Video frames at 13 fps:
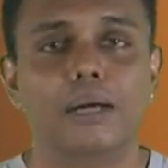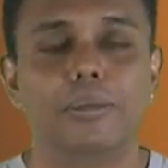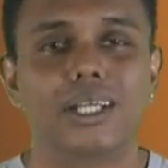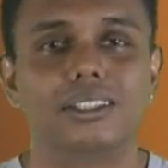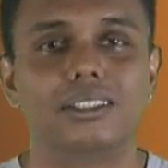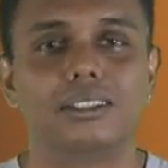
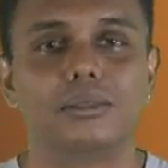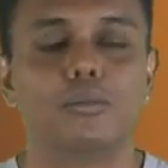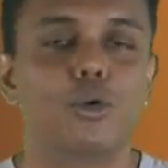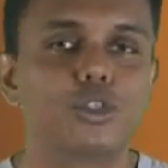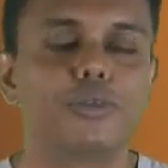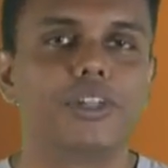But
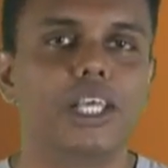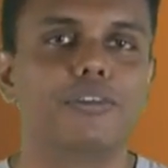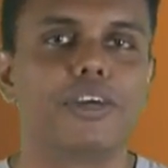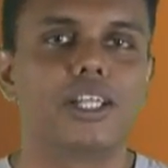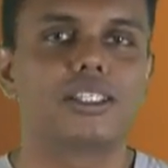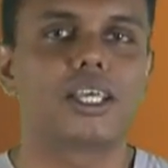most of the
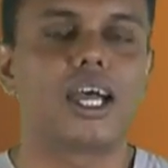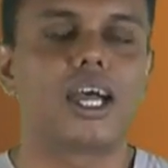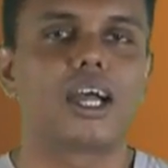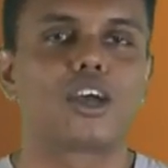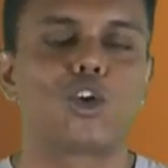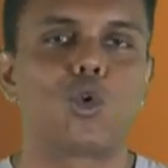events
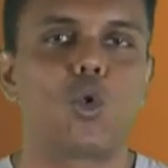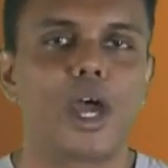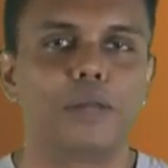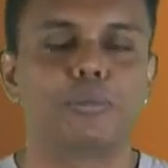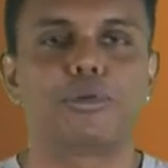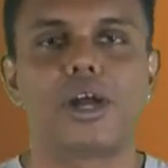are
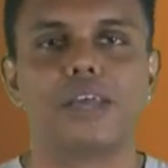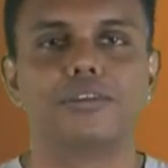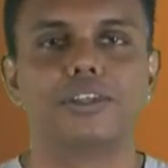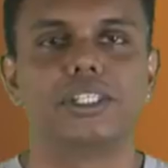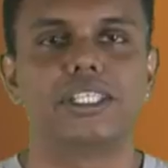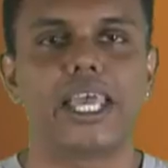quite
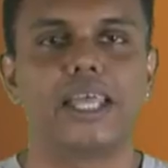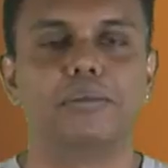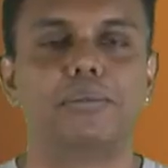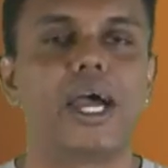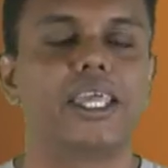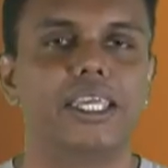private
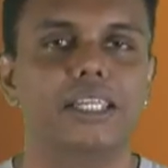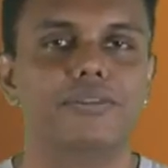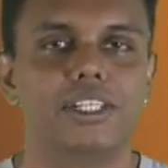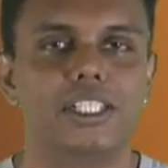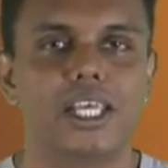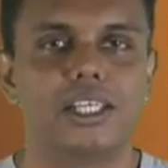and by
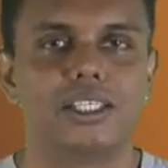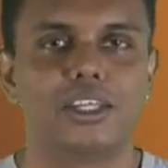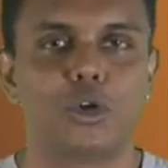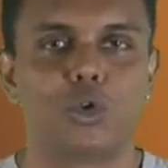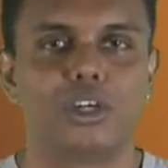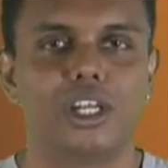
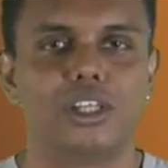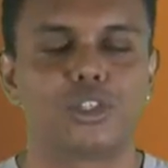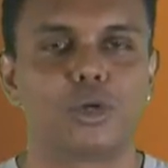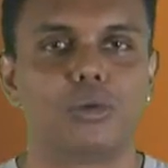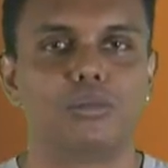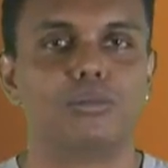invitation only,
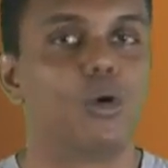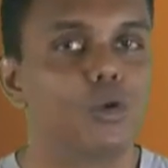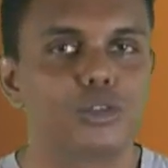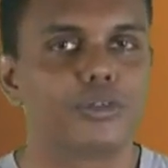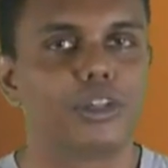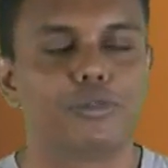so
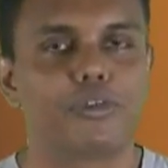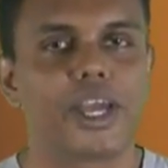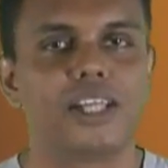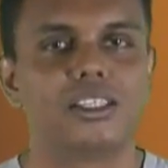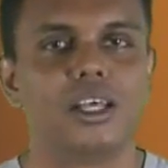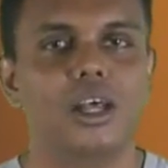most of the
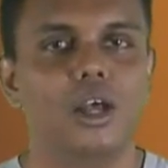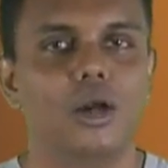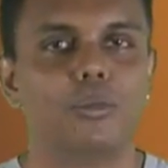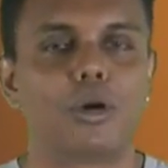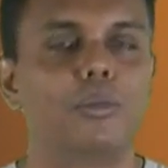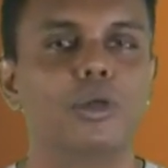fans
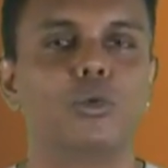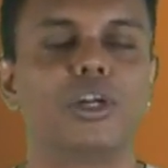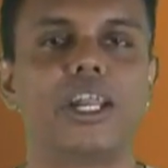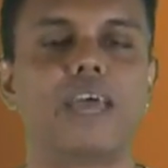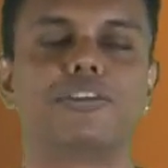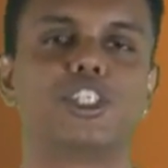probably
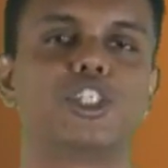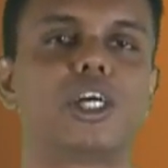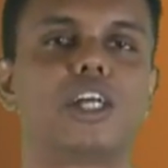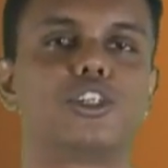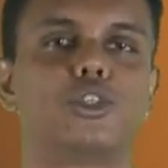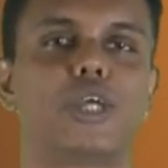wouldn't have a
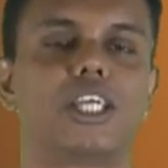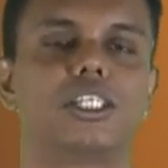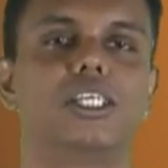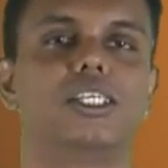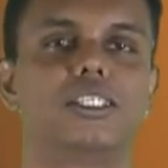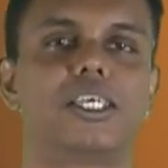chance to
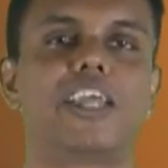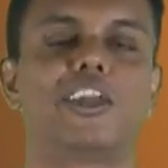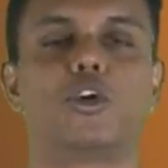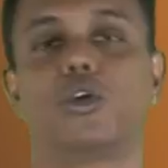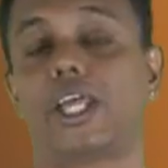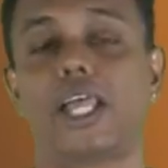actually
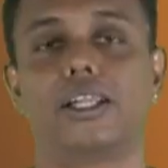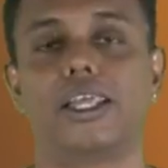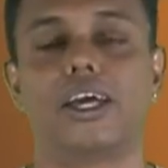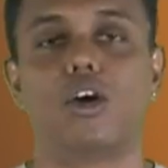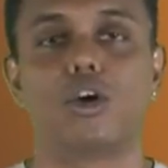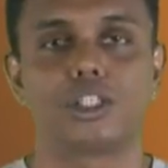attend or get
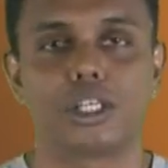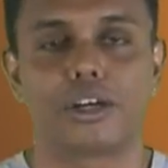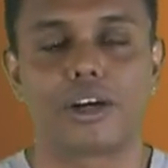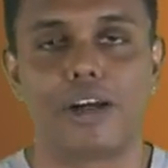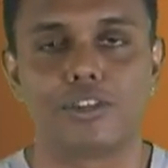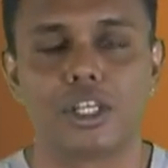their
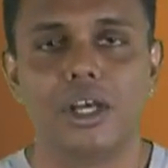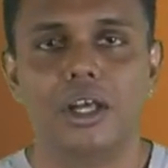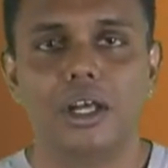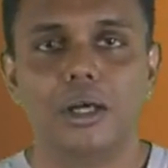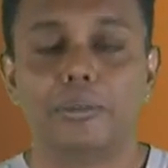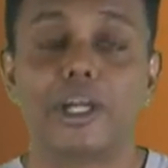autographs.
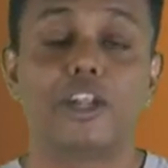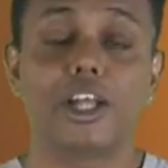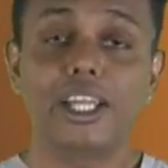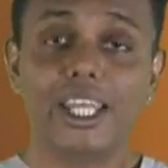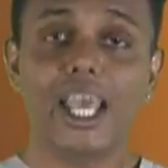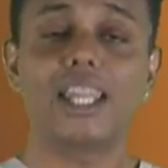But
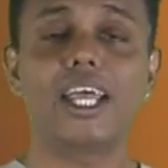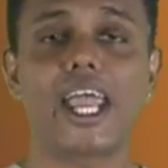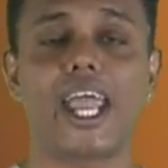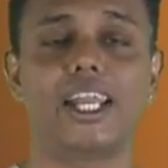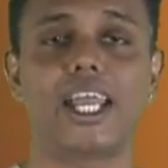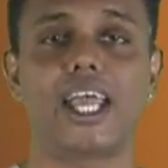on the other
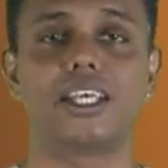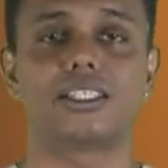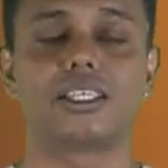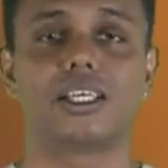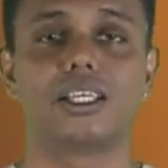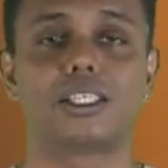hand,
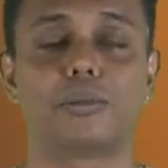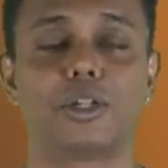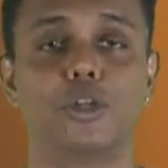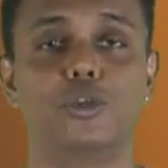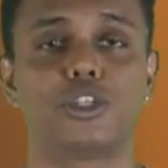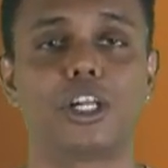as some of
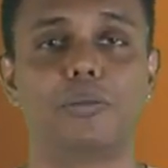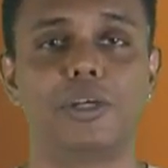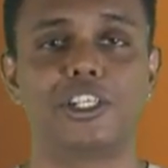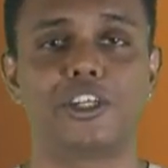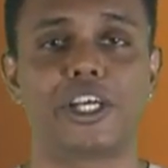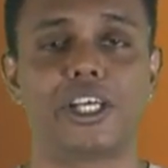the news clippings you